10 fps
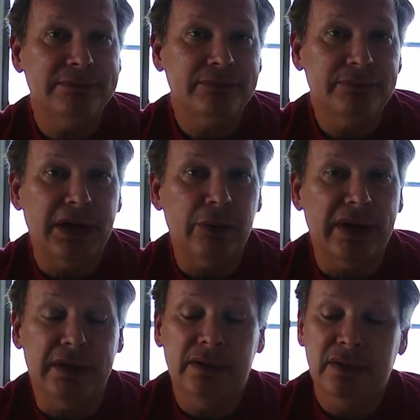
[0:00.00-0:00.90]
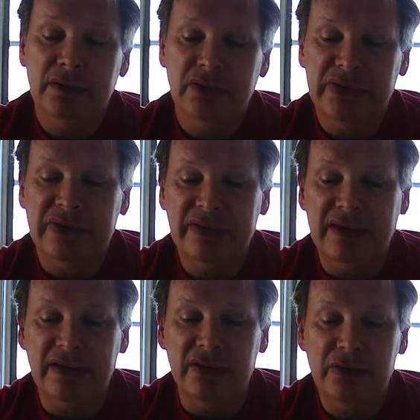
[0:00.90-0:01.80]
By the way, just to set this
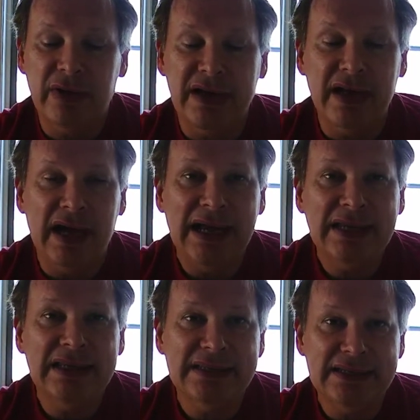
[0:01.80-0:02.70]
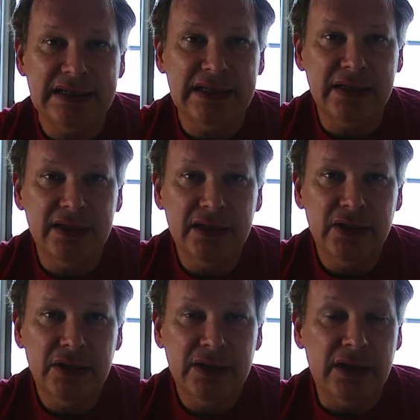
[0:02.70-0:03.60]
straight, I can see
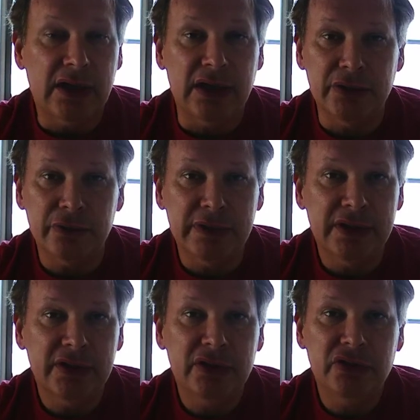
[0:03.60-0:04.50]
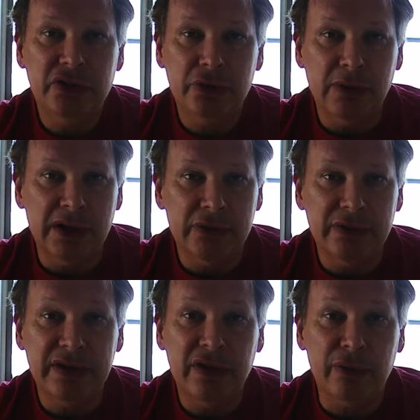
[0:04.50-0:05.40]
100, 200,
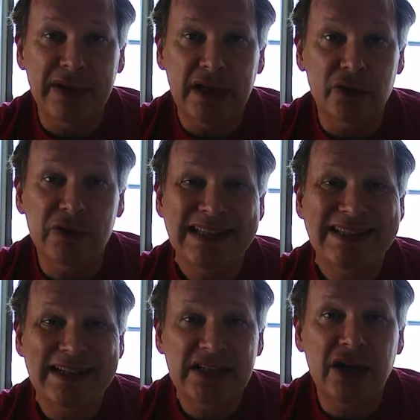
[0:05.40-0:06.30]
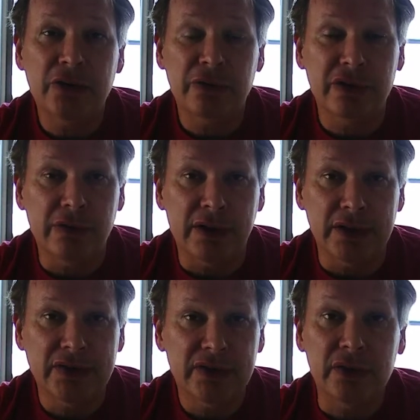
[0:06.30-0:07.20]
300, 600 yards,
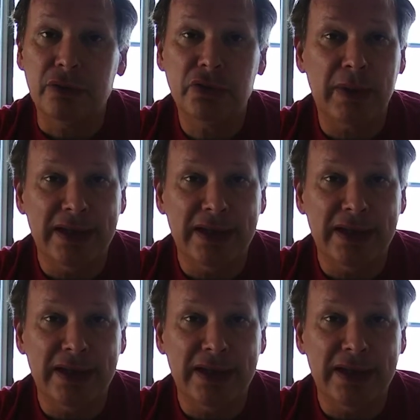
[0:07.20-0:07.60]
no sweat.